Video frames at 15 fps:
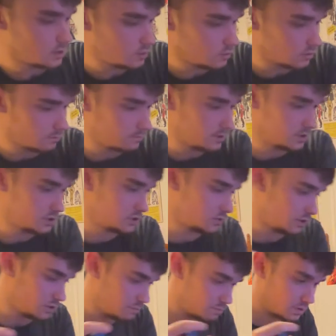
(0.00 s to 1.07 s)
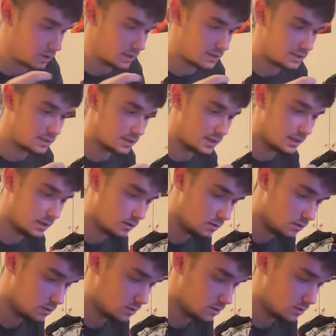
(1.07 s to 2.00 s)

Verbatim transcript: You want to make sure you place it in